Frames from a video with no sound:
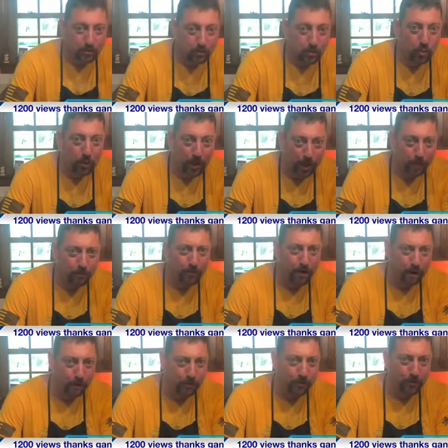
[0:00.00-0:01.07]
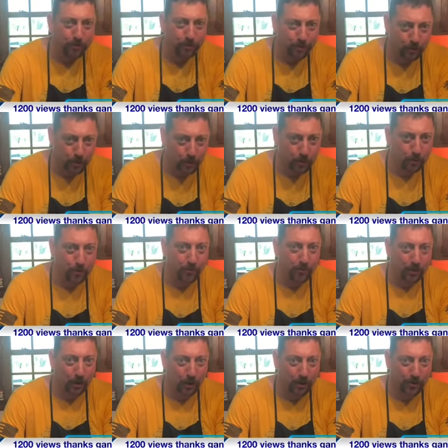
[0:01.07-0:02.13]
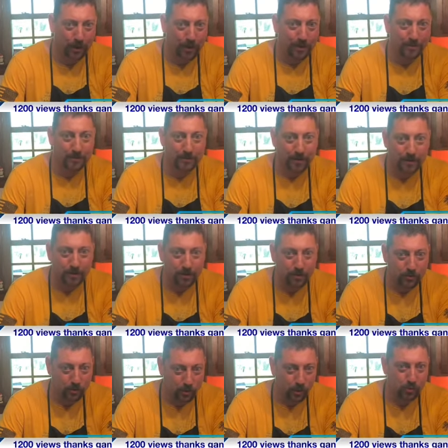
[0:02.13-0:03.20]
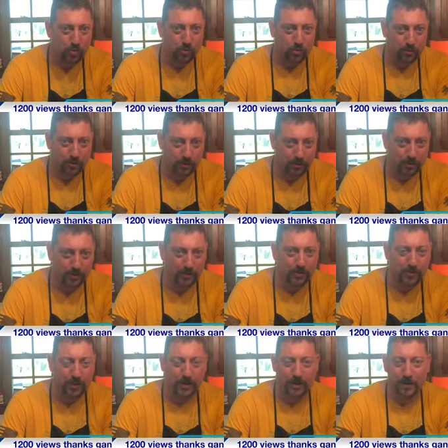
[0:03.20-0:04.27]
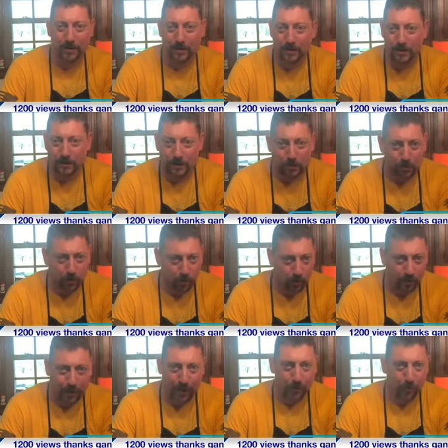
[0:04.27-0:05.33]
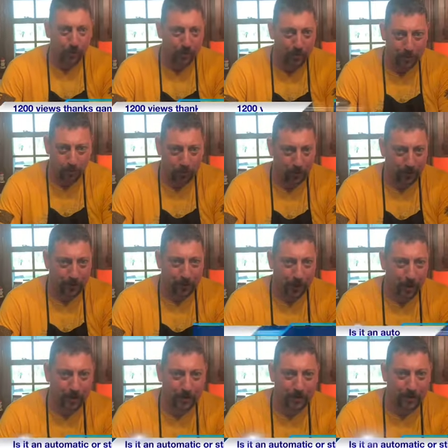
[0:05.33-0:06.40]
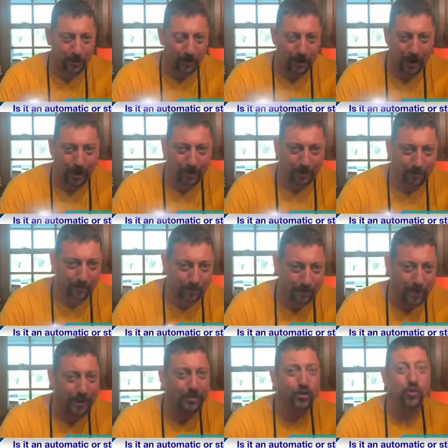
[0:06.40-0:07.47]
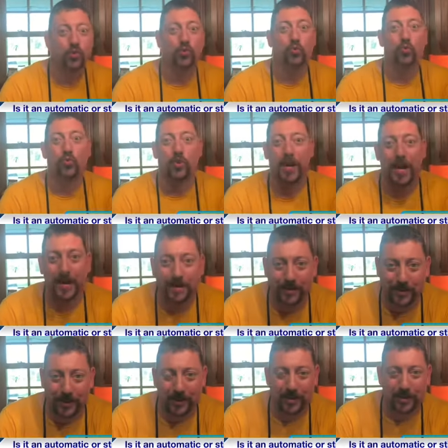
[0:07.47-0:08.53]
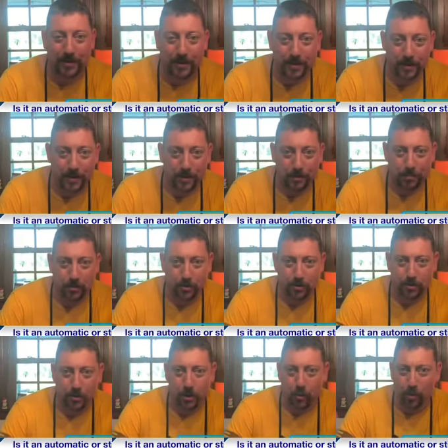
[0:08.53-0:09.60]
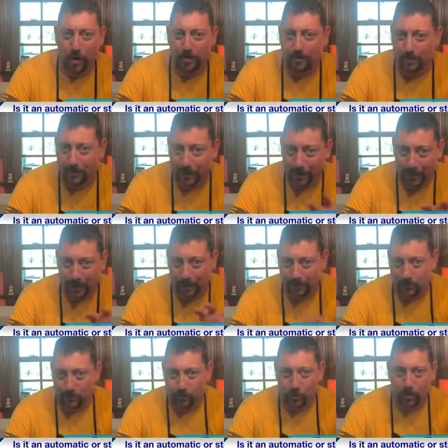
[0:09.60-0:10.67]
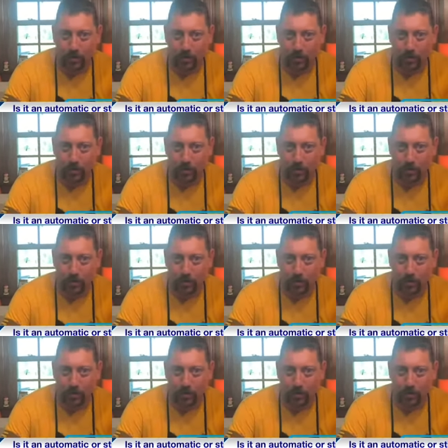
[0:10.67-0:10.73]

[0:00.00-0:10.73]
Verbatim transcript: 1,200 views on that social distancing cookout with, with Garrett Nagata. That's crazy. But you know what? I got some more